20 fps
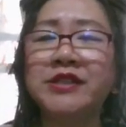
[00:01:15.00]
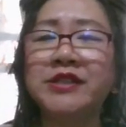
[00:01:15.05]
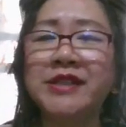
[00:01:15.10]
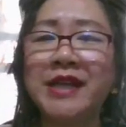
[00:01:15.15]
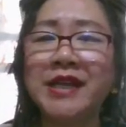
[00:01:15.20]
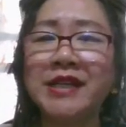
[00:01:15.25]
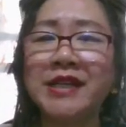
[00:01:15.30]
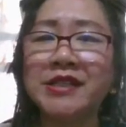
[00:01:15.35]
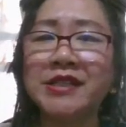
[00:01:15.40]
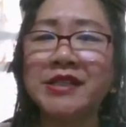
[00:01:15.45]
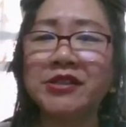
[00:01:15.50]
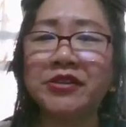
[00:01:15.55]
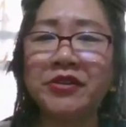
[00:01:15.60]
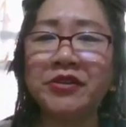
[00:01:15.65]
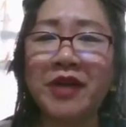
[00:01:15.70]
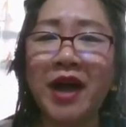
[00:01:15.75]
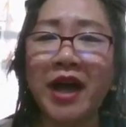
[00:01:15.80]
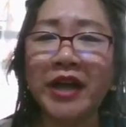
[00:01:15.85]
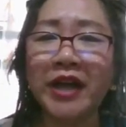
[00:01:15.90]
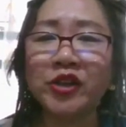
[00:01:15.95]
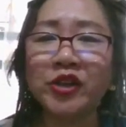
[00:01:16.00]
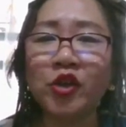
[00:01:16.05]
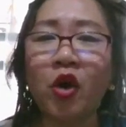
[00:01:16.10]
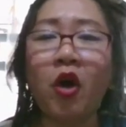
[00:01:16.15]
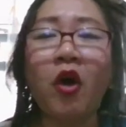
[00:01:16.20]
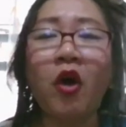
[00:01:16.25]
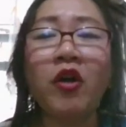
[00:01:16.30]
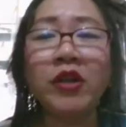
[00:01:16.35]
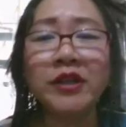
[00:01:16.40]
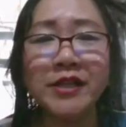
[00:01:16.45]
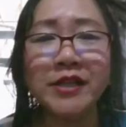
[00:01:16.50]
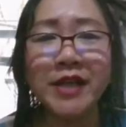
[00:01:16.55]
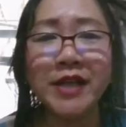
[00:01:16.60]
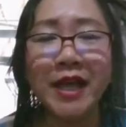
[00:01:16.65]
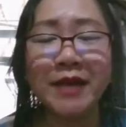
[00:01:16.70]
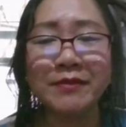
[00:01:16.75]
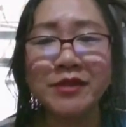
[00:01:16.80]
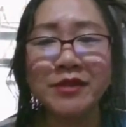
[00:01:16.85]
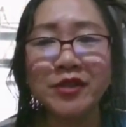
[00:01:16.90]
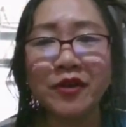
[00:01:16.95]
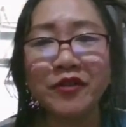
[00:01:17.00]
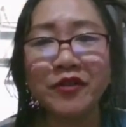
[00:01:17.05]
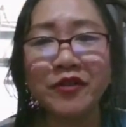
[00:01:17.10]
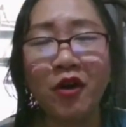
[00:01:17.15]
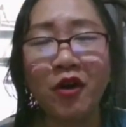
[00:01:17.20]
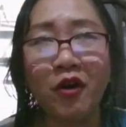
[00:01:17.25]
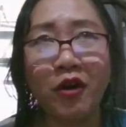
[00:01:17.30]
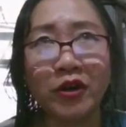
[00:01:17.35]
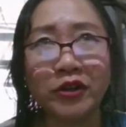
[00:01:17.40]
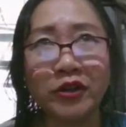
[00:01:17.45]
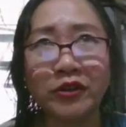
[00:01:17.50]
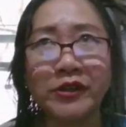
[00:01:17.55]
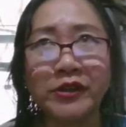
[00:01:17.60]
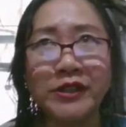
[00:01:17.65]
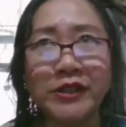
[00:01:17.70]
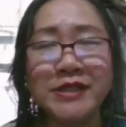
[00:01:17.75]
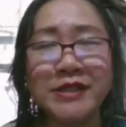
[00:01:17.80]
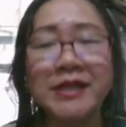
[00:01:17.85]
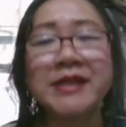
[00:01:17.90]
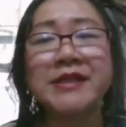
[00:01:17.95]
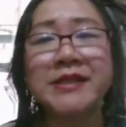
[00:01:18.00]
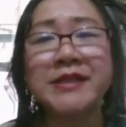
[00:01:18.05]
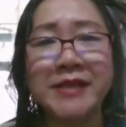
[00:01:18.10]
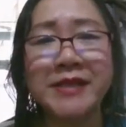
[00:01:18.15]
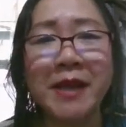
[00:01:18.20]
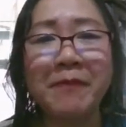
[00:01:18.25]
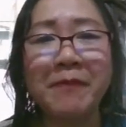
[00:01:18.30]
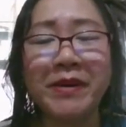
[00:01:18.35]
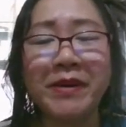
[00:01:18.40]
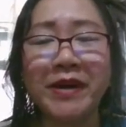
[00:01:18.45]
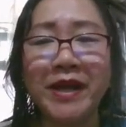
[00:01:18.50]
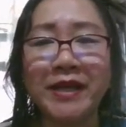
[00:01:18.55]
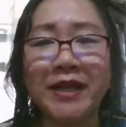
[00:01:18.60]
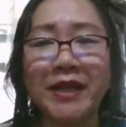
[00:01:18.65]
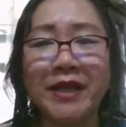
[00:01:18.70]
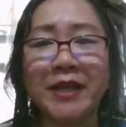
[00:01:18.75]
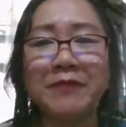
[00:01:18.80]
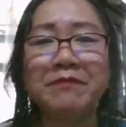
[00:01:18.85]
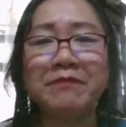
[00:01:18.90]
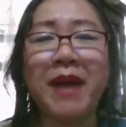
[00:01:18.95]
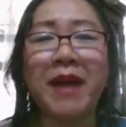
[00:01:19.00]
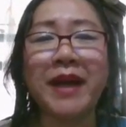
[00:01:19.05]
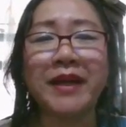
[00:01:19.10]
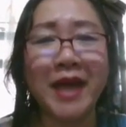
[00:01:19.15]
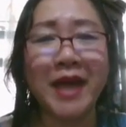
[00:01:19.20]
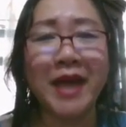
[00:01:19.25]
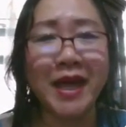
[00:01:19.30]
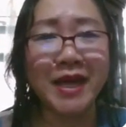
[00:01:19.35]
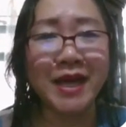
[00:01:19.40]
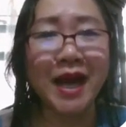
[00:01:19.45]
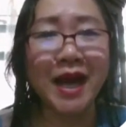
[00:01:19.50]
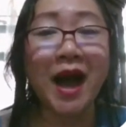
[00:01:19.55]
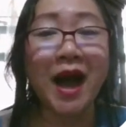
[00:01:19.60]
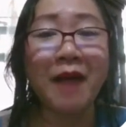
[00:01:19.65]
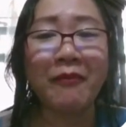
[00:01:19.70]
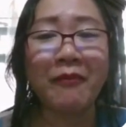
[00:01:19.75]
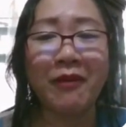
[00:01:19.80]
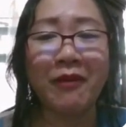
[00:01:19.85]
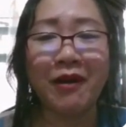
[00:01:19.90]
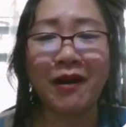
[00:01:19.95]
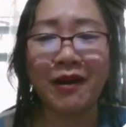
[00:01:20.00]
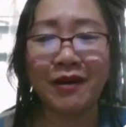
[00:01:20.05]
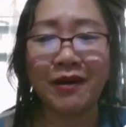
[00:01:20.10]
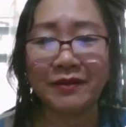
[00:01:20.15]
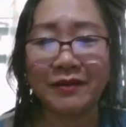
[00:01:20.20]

just write all the names of the authors separated by a comma.